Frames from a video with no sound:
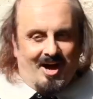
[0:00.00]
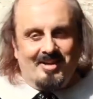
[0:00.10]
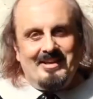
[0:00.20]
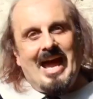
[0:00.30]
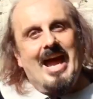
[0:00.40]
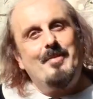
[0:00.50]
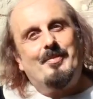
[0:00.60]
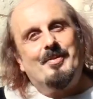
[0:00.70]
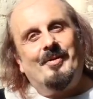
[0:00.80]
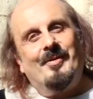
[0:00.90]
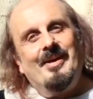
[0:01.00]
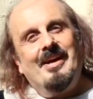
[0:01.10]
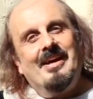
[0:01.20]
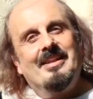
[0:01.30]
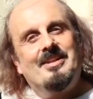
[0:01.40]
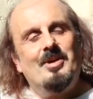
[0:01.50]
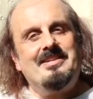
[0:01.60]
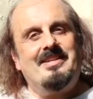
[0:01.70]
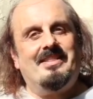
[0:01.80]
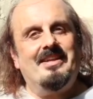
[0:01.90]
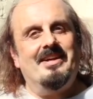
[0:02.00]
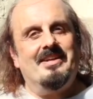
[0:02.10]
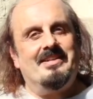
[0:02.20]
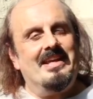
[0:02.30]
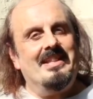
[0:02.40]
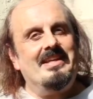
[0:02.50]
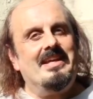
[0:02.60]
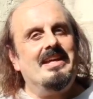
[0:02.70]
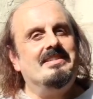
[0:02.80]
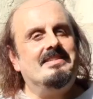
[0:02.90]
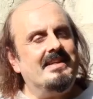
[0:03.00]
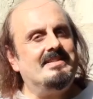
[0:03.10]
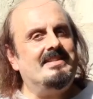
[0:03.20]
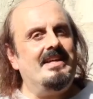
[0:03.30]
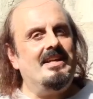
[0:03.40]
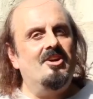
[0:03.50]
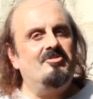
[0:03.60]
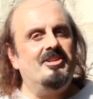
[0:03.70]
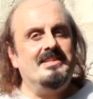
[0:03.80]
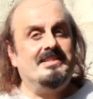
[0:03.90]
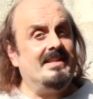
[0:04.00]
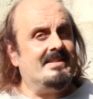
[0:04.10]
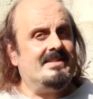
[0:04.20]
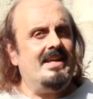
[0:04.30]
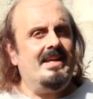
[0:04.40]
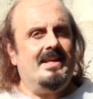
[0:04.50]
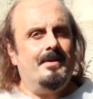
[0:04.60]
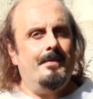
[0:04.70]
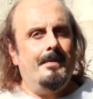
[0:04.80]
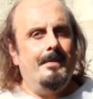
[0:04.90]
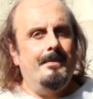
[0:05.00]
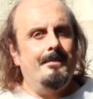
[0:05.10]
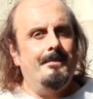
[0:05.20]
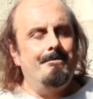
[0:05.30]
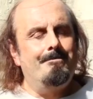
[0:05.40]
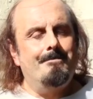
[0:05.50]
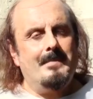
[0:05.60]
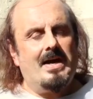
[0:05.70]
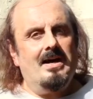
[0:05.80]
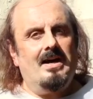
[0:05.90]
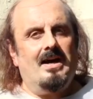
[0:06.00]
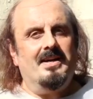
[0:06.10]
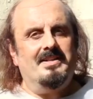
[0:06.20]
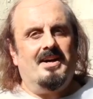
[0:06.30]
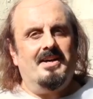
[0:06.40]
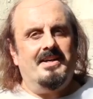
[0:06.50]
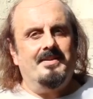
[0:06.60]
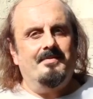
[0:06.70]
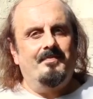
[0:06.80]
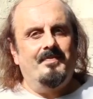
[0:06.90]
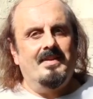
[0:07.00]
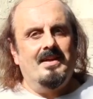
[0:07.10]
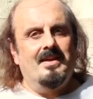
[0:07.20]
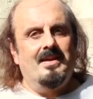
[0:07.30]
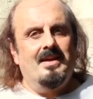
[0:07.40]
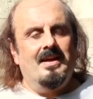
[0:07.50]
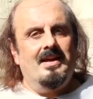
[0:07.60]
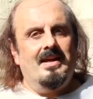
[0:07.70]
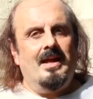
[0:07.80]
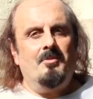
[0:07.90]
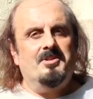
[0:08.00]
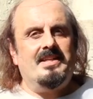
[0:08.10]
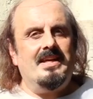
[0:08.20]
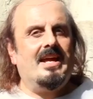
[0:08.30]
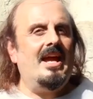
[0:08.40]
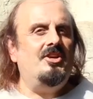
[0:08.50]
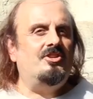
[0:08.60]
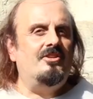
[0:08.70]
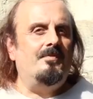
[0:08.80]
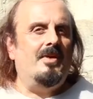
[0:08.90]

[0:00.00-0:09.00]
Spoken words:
on April the 23rd in the year 1616, I died. It was the occasion of